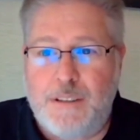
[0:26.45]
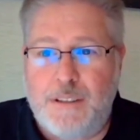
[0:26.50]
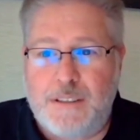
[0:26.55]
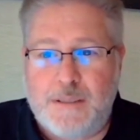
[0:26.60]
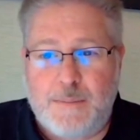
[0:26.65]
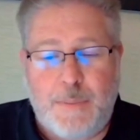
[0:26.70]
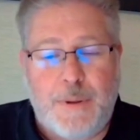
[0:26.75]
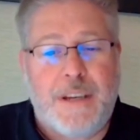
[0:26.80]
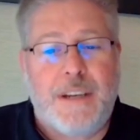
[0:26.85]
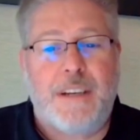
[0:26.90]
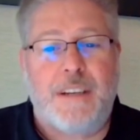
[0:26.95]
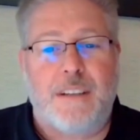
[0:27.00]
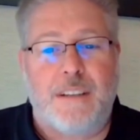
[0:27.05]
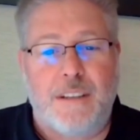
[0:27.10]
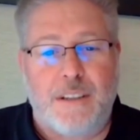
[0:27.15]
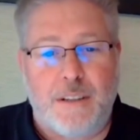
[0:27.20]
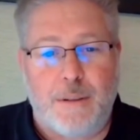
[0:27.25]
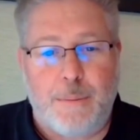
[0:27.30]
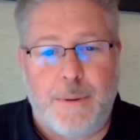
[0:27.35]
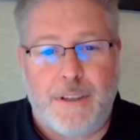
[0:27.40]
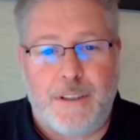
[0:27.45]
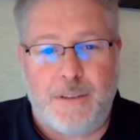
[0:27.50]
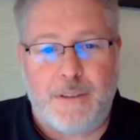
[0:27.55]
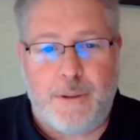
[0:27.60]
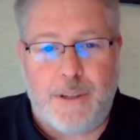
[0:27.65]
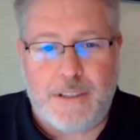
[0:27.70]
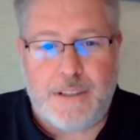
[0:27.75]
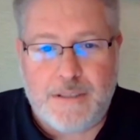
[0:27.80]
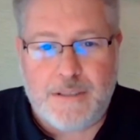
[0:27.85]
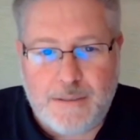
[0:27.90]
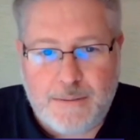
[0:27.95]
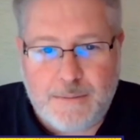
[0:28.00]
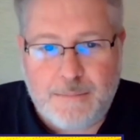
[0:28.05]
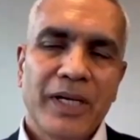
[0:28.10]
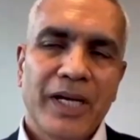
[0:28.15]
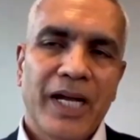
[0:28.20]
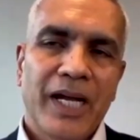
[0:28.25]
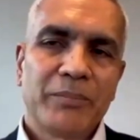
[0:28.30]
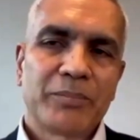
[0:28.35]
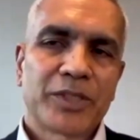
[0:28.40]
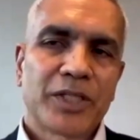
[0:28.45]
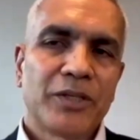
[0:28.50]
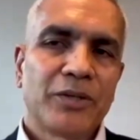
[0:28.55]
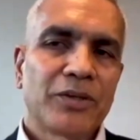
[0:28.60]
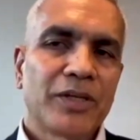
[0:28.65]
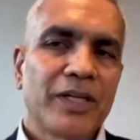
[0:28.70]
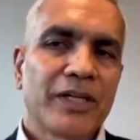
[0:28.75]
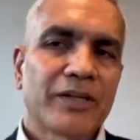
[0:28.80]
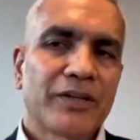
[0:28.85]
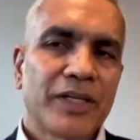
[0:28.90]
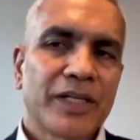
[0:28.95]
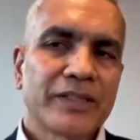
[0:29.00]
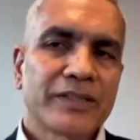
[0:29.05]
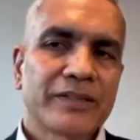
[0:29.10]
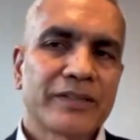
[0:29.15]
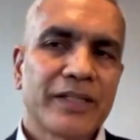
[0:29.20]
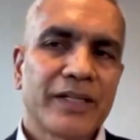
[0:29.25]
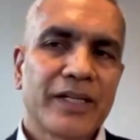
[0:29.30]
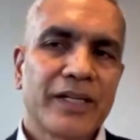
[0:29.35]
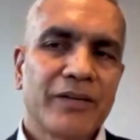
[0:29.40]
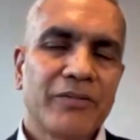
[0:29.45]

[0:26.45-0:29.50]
explain it a little bit to us. Absolutely, Chris.